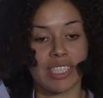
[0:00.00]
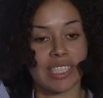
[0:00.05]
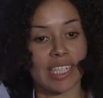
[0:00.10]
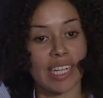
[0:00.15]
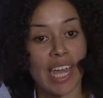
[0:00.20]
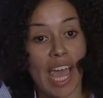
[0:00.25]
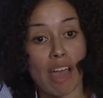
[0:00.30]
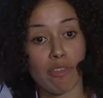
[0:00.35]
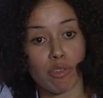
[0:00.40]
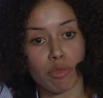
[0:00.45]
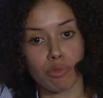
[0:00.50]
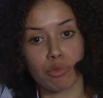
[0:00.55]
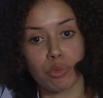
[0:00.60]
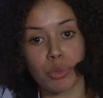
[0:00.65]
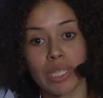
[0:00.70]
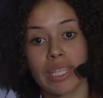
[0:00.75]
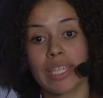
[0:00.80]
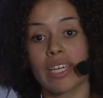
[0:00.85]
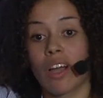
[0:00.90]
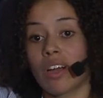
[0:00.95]
is going to have a
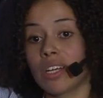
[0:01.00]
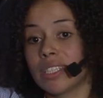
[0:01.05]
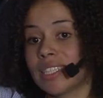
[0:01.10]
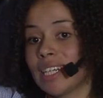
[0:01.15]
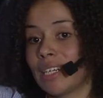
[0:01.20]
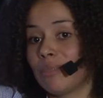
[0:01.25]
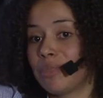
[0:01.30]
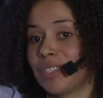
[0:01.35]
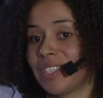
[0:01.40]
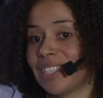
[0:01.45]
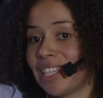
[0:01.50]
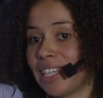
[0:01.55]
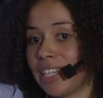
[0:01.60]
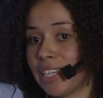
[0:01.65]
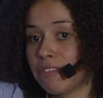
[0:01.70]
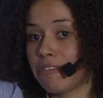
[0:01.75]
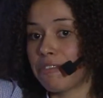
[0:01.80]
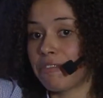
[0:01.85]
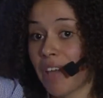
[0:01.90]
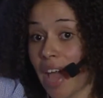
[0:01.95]
really hard time sending
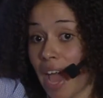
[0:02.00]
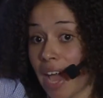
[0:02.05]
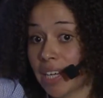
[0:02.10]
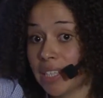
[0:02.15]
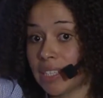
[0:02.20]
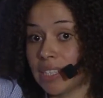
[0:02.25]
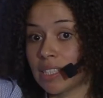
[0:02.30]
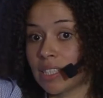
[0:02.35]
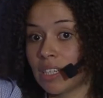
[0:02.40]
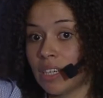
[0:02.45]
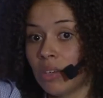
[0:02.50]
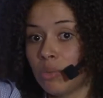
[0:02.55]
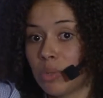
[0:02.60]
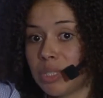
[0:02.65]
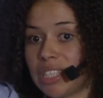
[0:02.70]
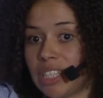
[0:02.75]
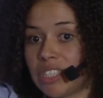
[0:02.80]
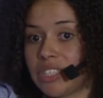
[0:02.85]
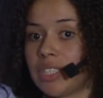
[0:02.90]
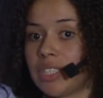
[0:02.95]
a fax with their